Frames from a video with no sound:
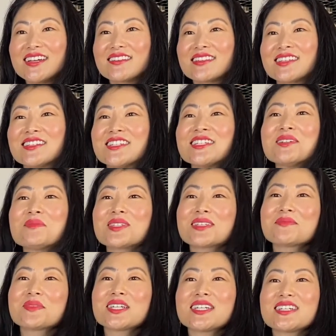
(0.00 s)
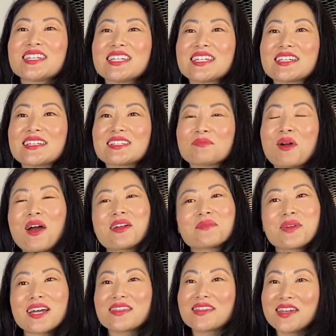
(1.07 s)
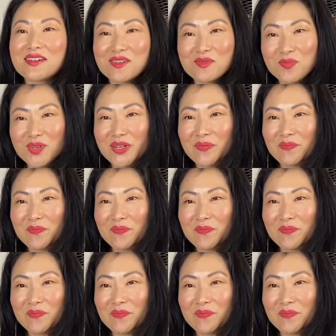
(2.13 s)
The gym to me is part of my therapy.